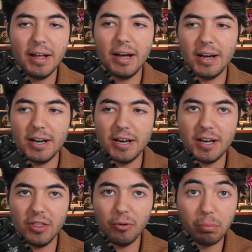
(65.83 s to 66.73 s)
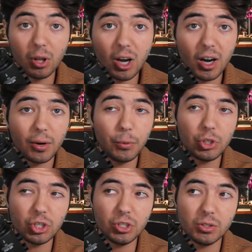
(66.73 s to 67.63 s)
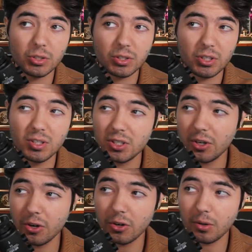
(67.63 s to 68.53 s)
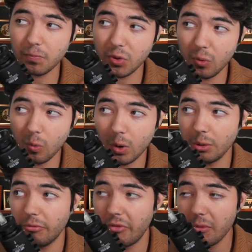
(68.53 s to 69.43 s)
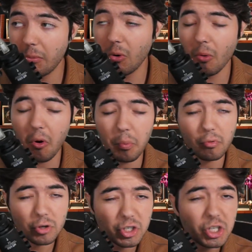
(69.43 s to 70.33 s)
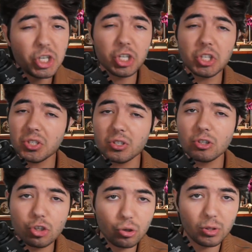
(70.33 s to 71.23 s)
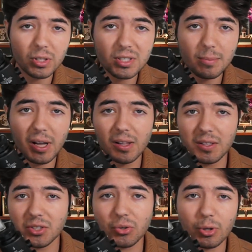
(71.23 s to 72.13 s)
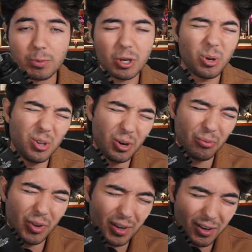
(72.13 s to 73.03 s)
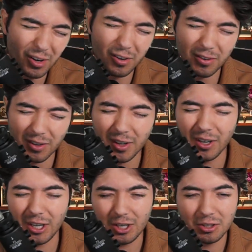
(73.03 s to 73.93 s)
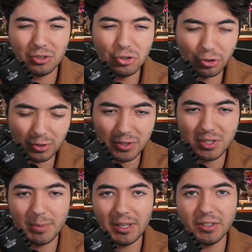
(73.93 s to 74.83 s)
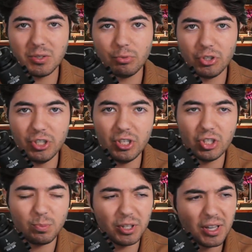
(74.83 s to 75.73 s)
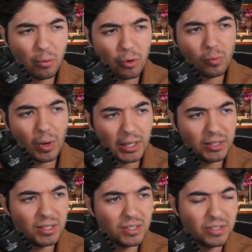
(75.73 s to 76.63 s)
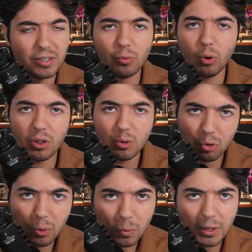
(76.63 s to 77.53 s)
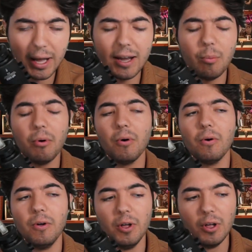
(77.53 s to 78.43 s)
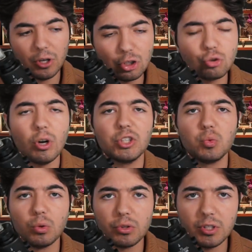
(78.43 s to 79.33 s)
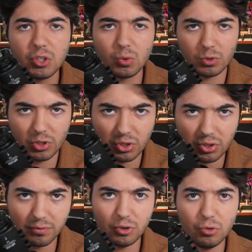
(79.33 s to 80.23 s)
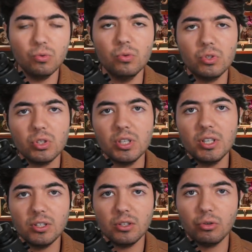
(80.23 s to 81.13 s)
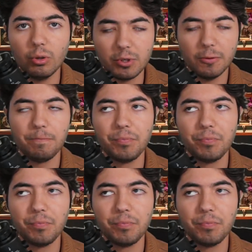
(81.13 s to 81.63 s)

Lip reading: The Block, which is considered one of the more prestigious journalism outlets in crypto, if we can call journalism outlets prestigious, but they were widely considered one of the more reliable, trustworthy sources of news in crypto.